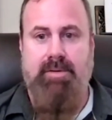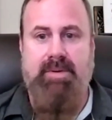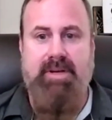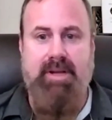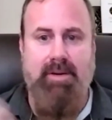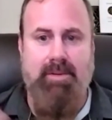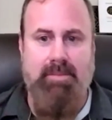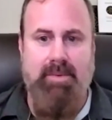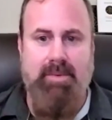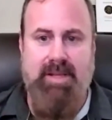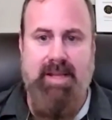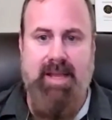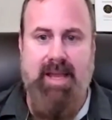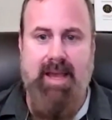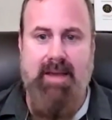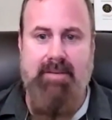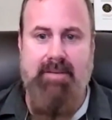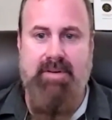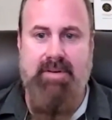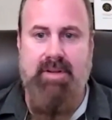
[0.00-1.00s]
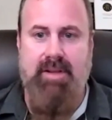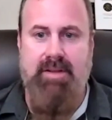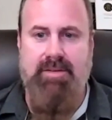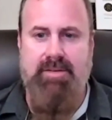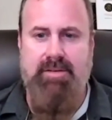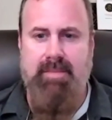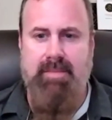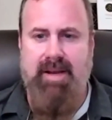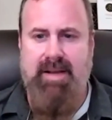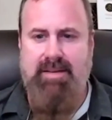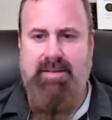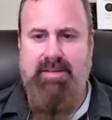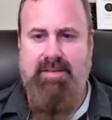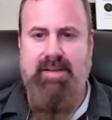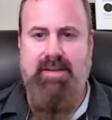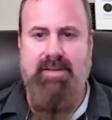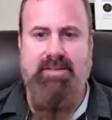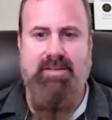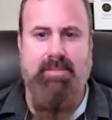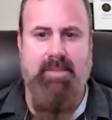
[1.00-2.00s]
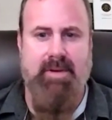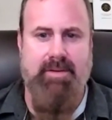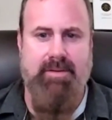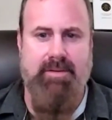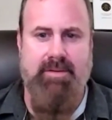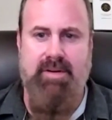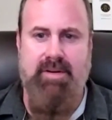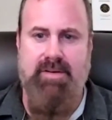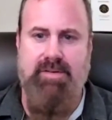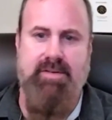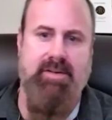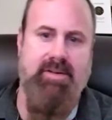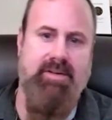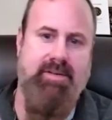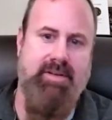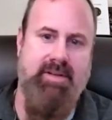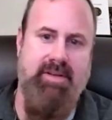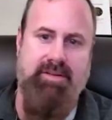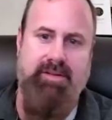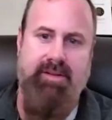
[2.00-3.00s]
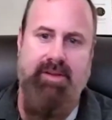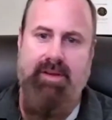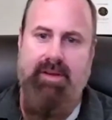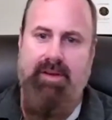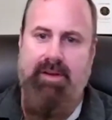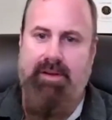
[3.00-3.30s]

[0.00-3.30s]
We don't really have it, as you might see in some other traditions, these